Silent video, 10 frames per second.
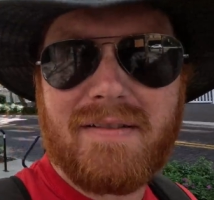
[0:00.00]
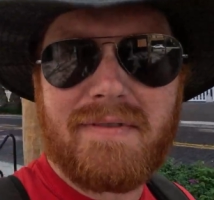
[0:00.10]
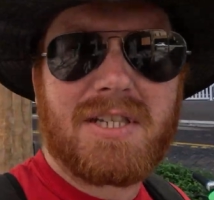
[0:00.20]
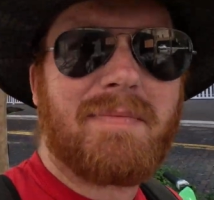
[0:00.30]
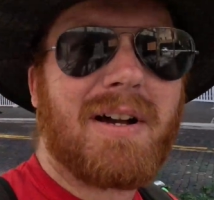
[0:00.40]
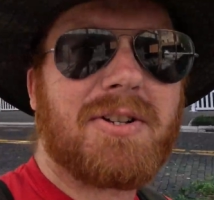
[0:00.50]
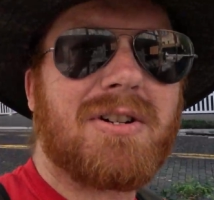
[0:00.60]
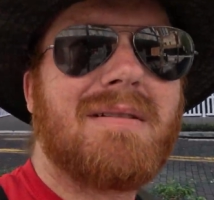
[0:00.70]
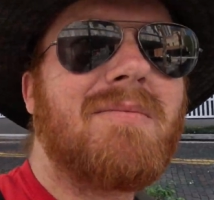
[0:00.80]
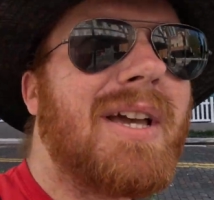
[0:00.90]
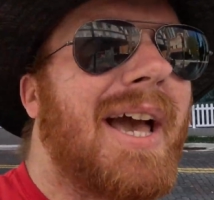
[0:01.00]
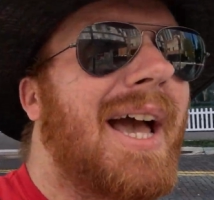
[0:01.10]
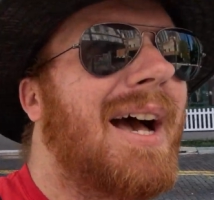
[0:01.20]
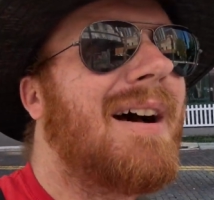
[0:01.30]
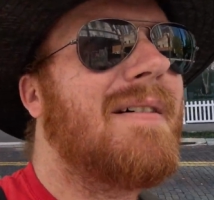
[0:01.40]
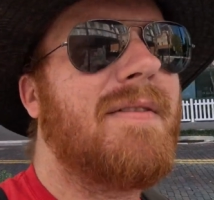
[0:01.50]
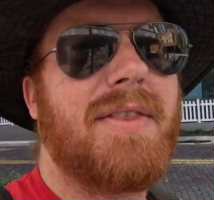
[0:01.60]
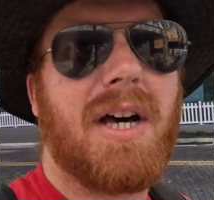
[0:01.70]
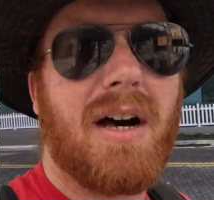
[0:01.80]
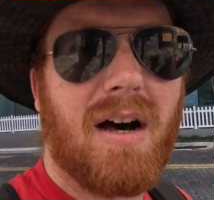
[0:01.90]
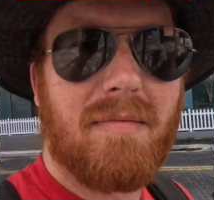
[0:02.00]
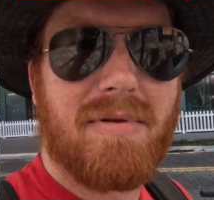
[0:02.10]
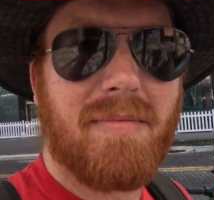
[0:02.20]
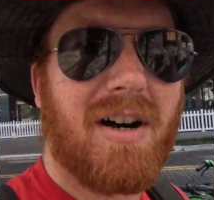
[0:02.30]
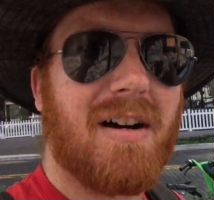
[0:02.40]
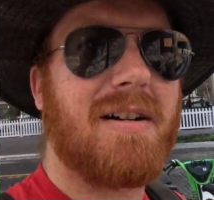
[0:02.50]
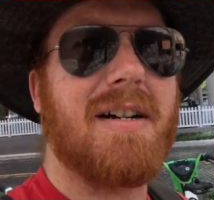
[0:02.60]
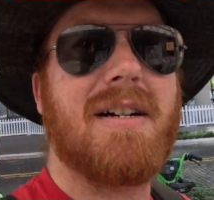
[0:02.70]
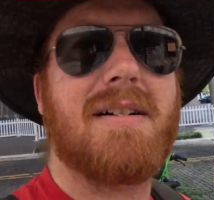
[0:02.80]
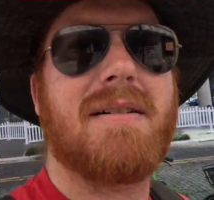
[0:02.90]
of the spectrum, we have the Hub Bar.